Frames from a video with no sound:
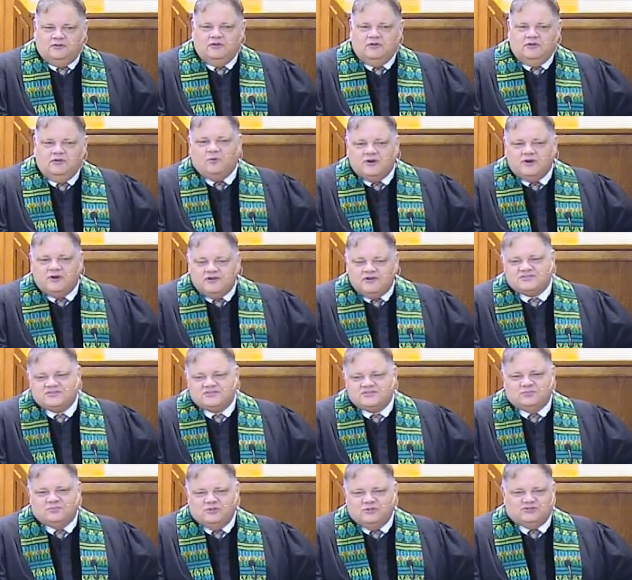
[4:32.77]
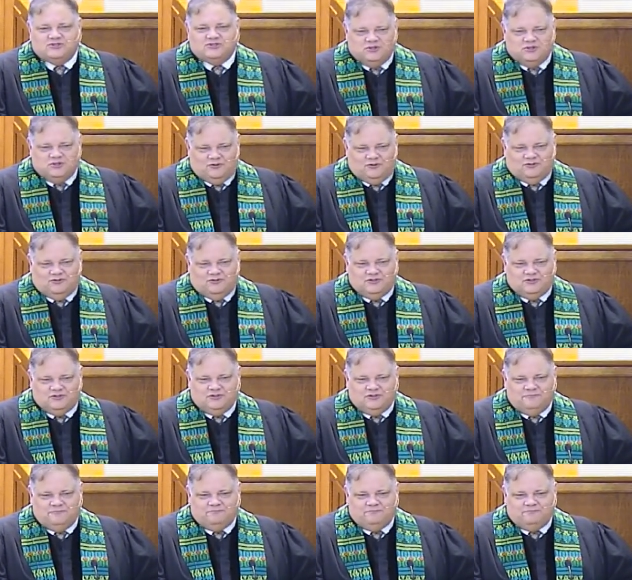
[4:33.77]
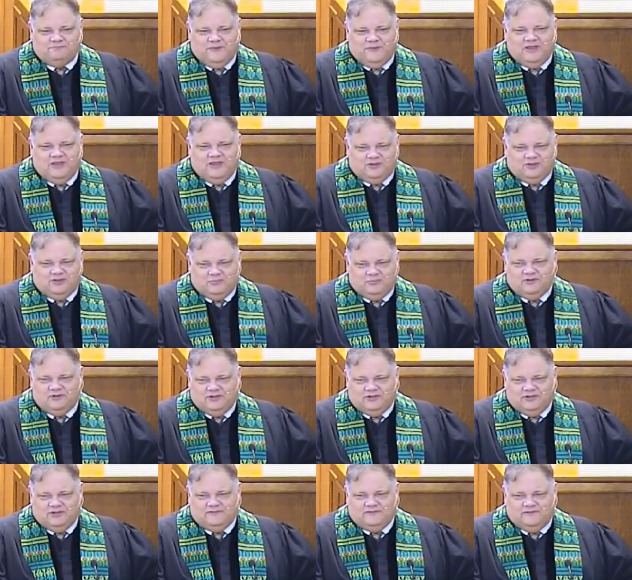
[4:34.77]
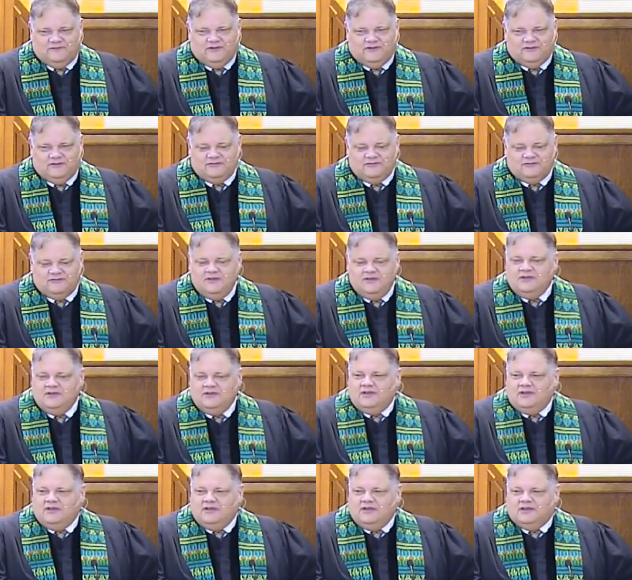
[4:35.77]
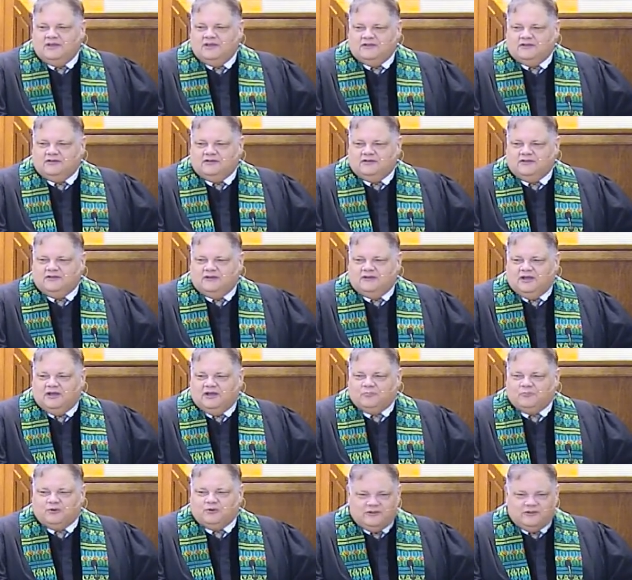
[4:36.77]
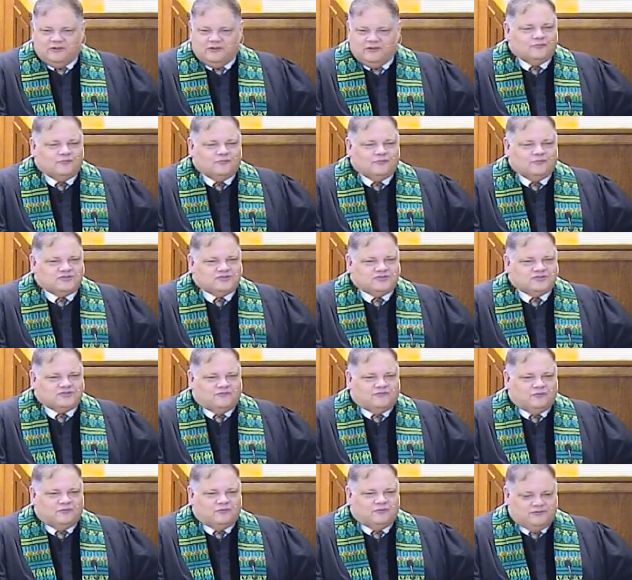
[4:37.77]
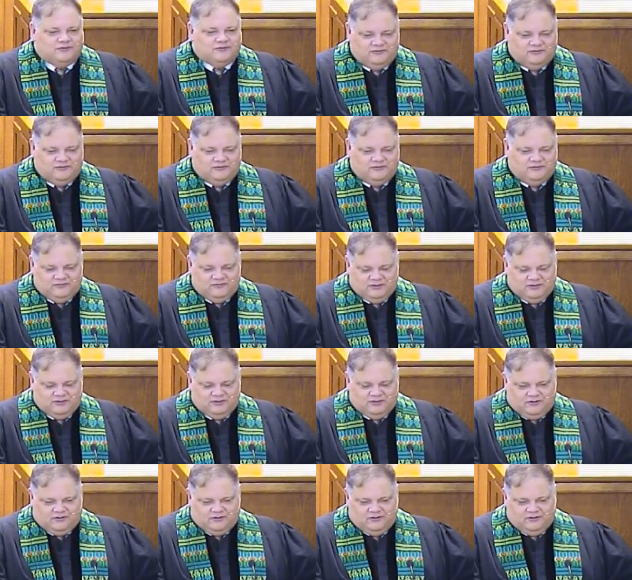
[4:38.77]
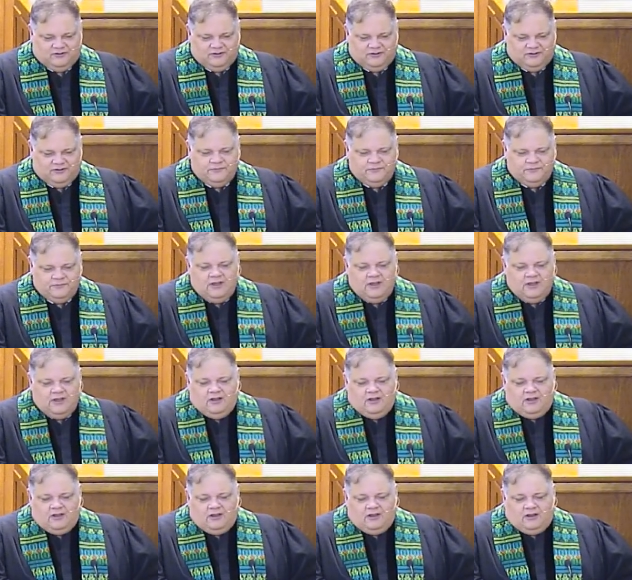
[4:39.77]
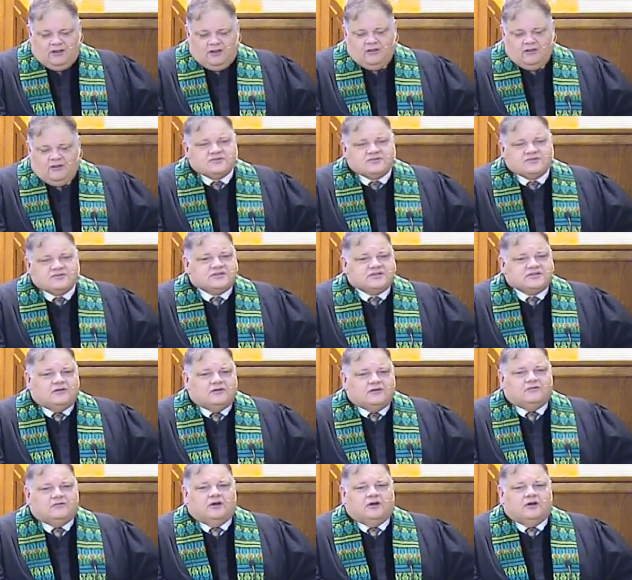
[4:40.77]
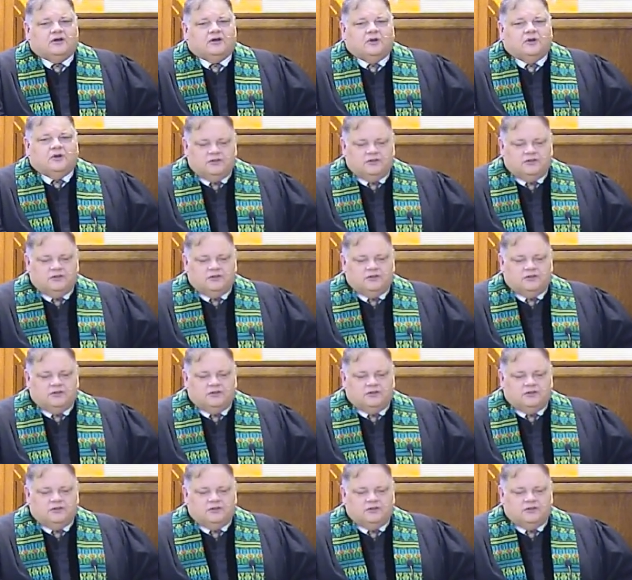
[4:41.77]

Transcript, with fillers: what it is to be church and a community of faith and uh, I'm grateful to serve with you in that regard. Also, um,